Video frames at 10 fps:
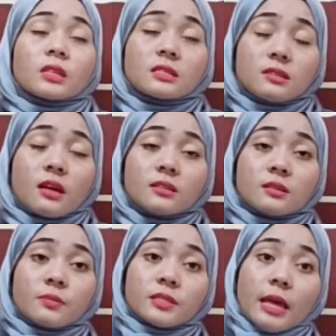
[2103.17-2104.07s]
customer
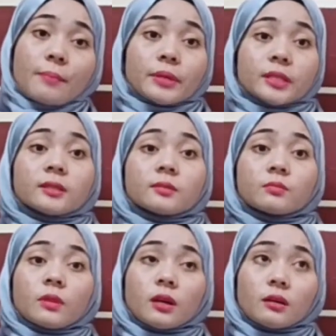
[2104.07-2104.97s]
segment
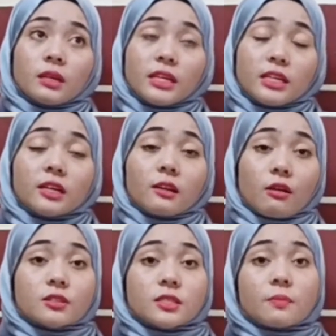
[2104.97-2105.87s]
incurred
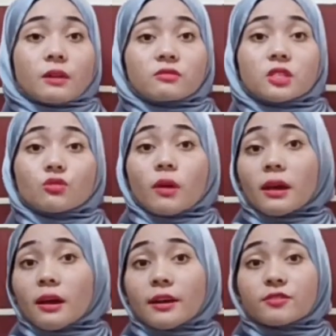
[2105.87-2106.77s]
loss amounted to
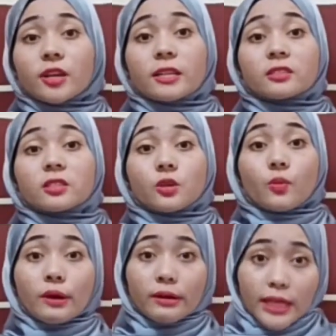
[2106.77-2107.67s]
831
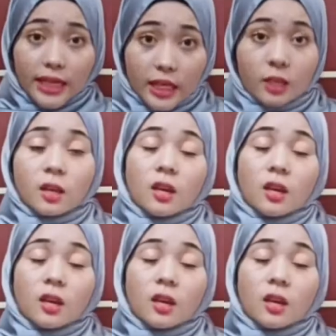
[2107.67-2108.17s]
ringgit.